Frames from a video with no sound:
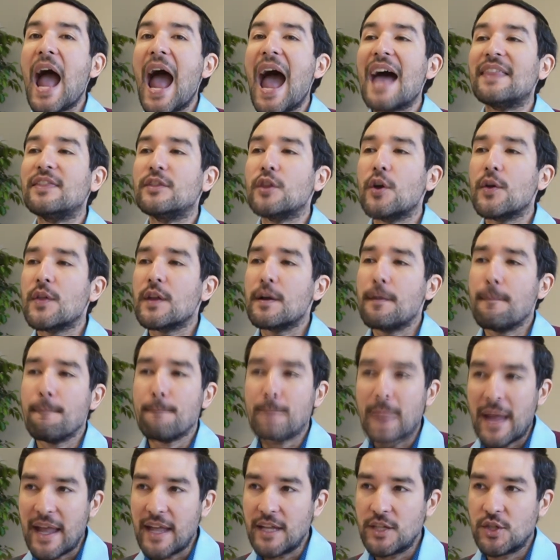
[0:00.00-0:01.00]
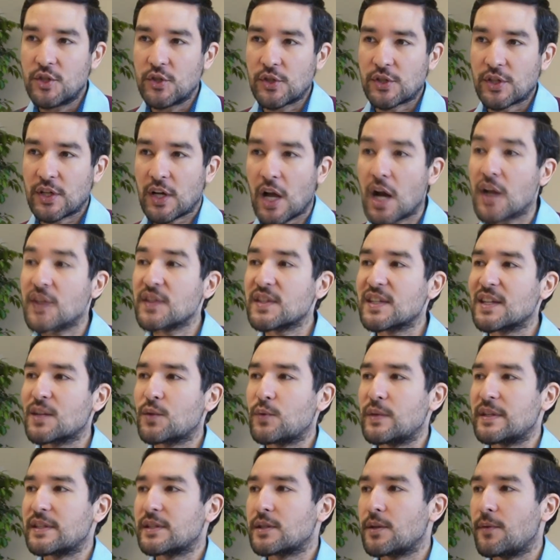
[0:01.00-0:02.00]
Another major
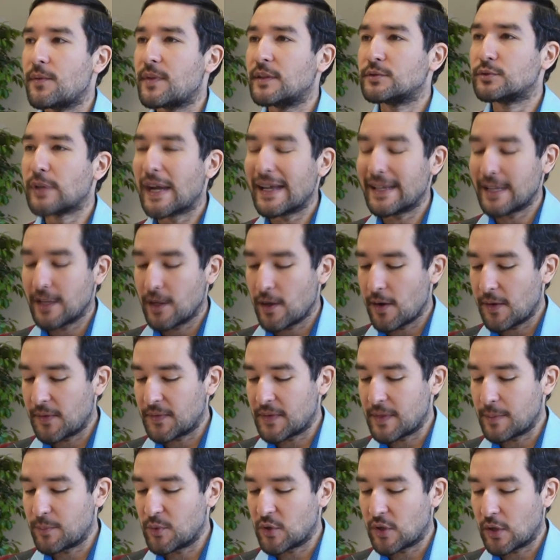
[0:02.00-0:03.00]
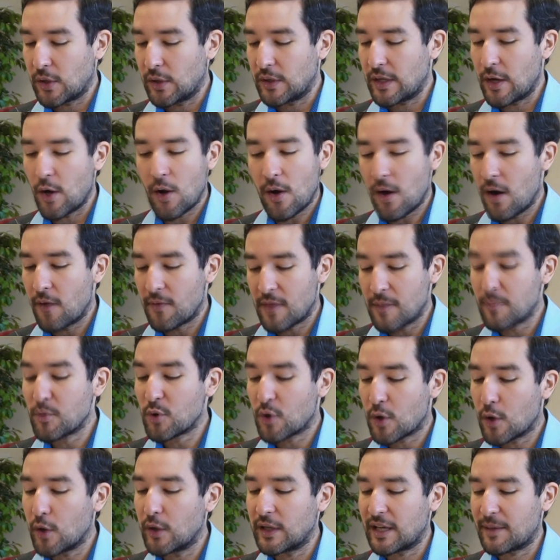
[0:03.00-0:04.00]
consequence of the writing of the, bucol uh, of the
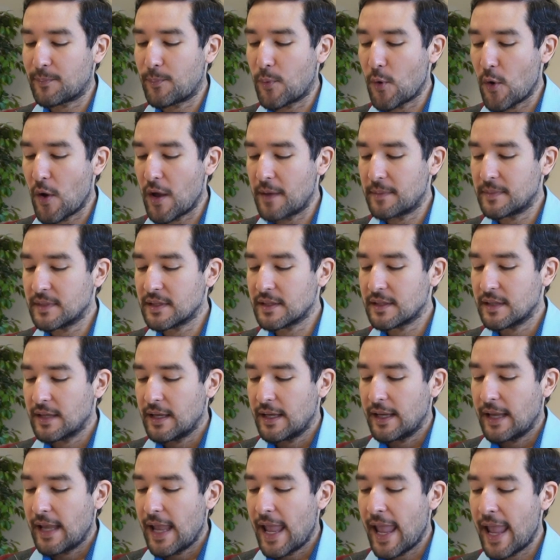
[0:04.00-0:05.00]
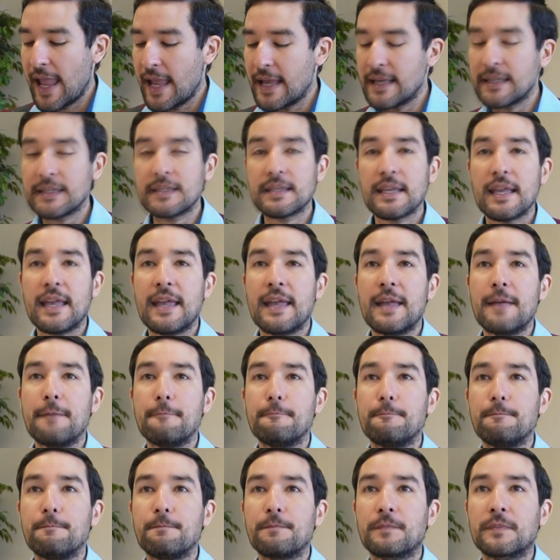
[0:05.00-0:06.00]
bucolic poems is
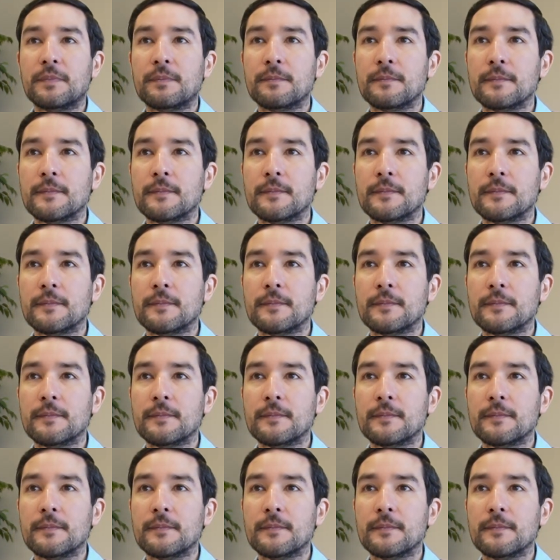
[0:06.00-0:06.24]
um,